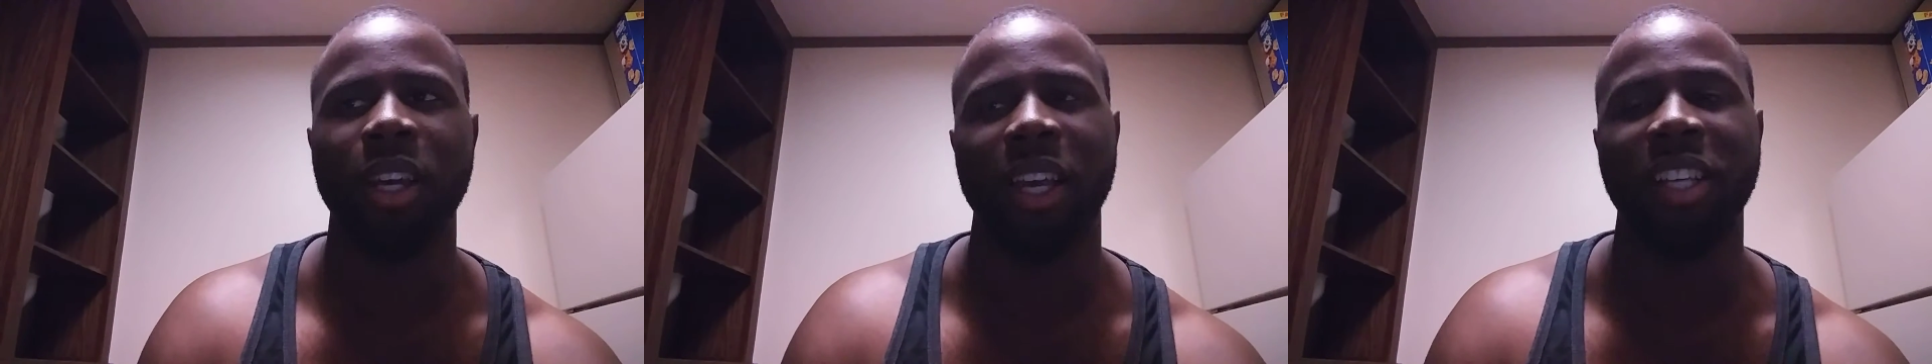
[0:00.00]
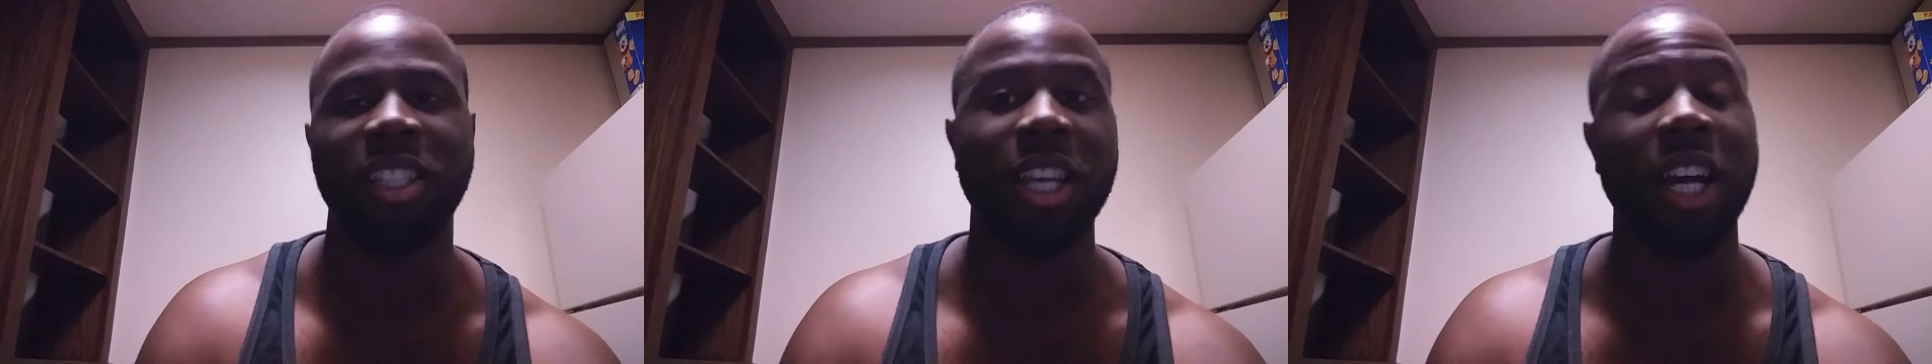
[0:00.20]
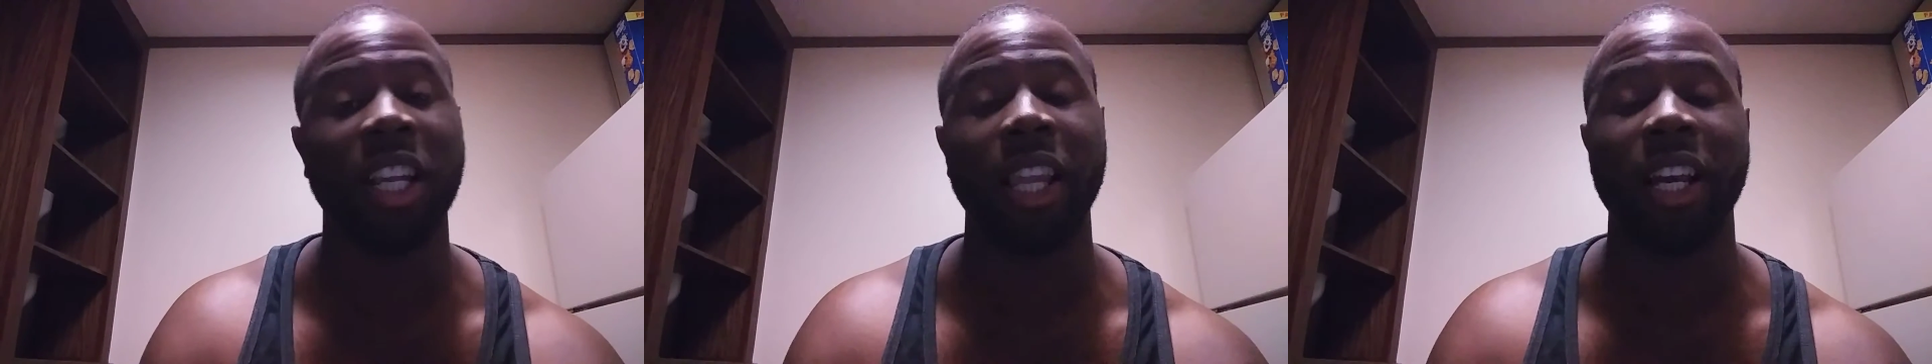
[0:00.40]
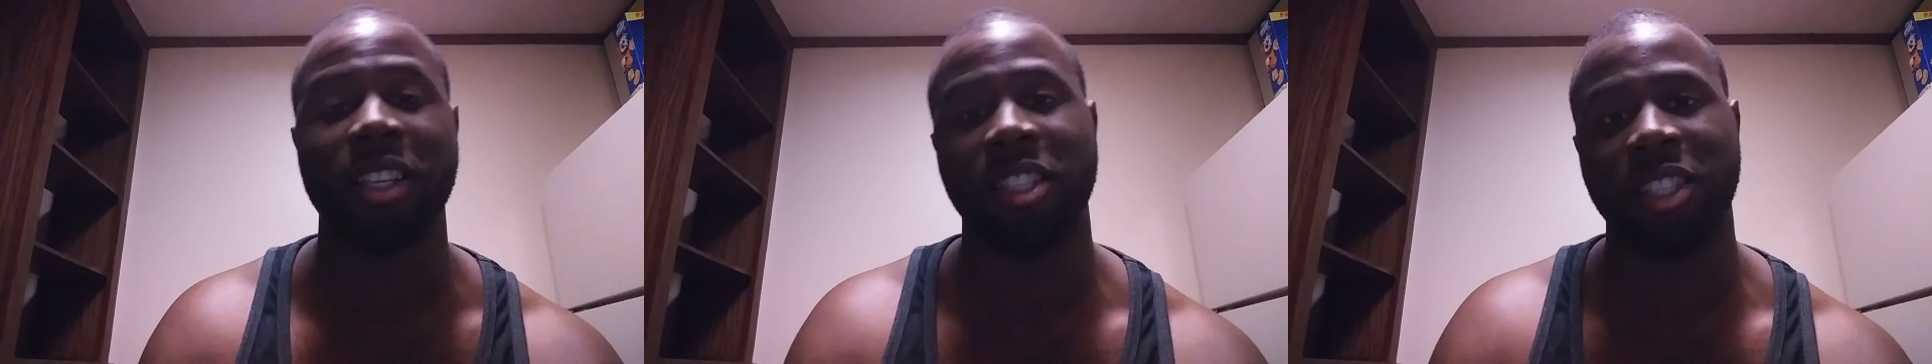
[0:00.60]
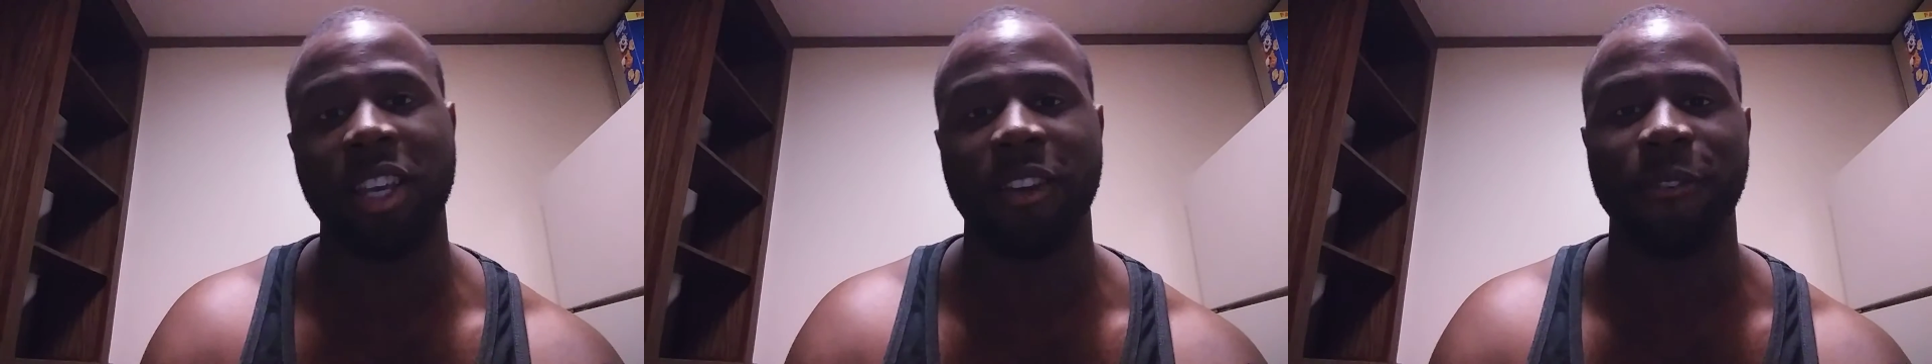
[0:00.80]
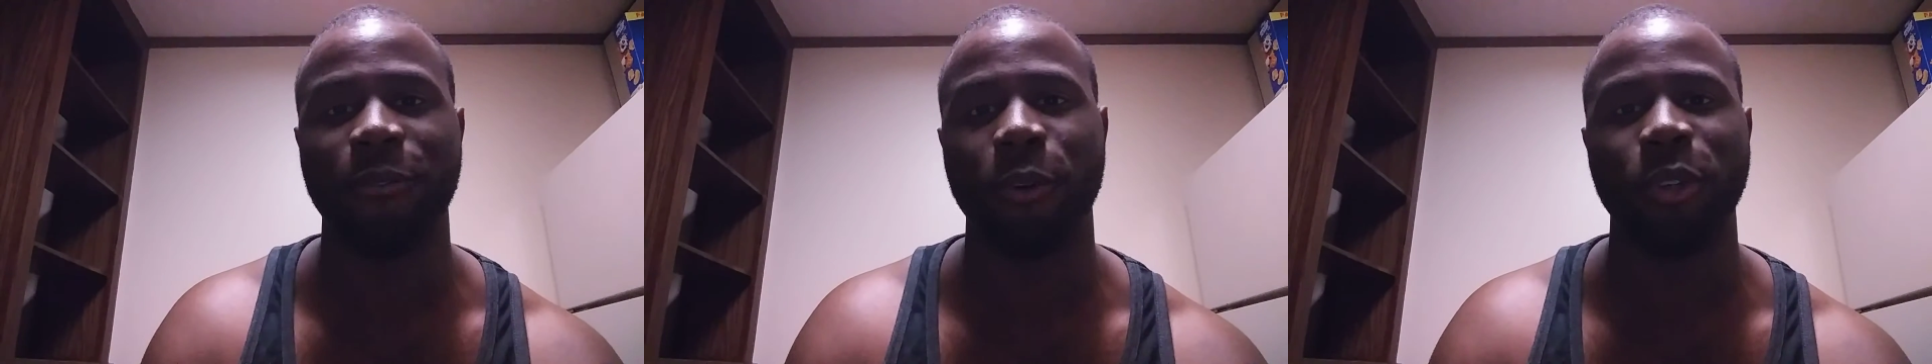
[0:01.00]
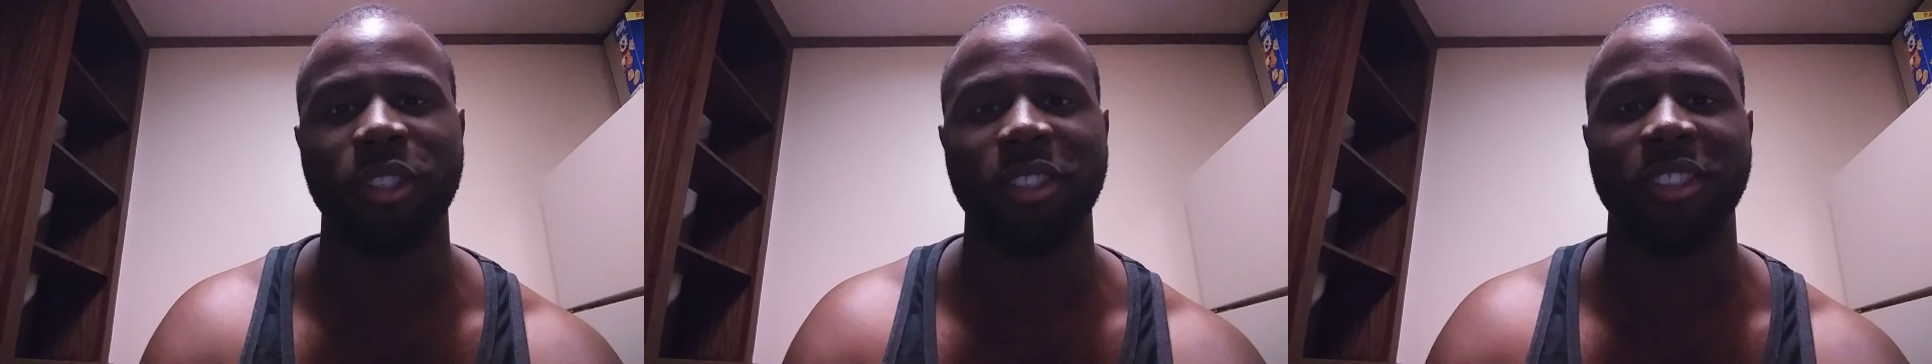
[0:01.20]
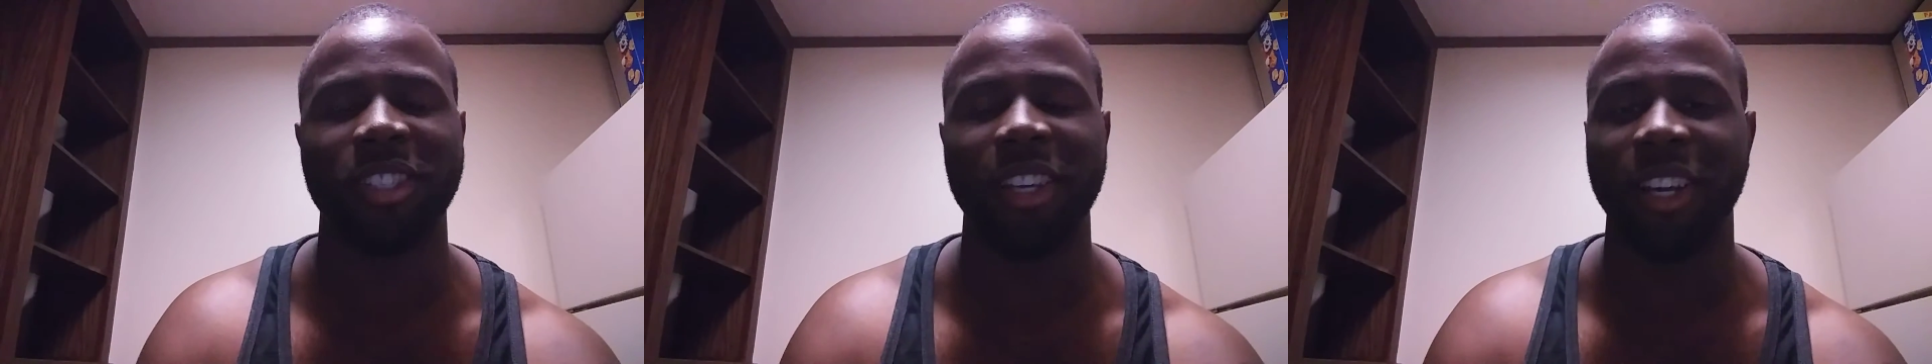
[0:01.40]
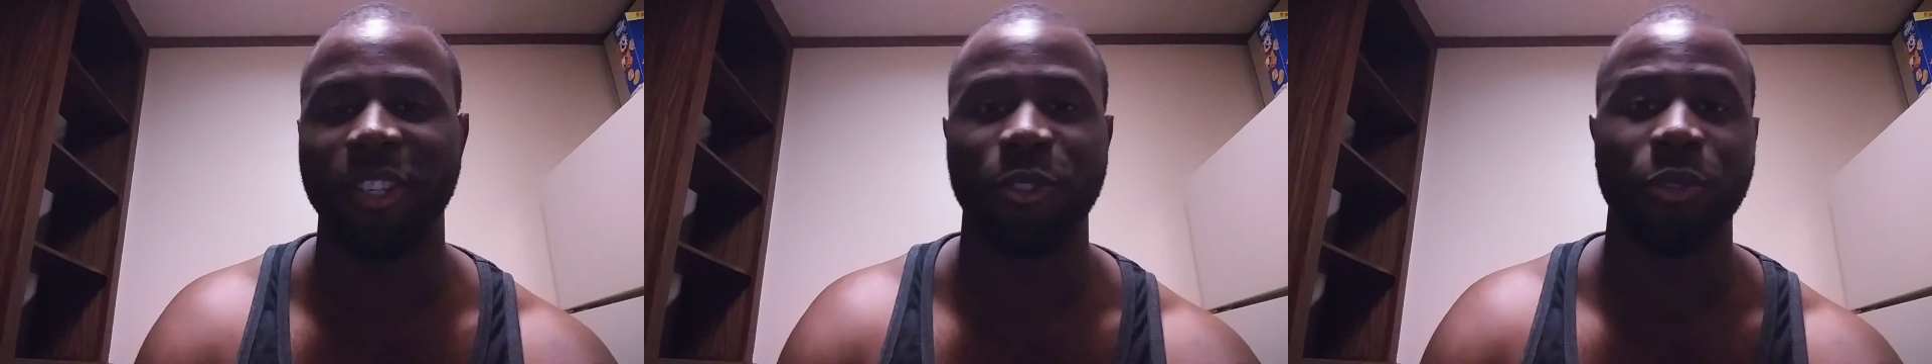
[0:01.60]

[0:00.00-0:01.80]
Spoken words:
It's kind of like a second voice in his head.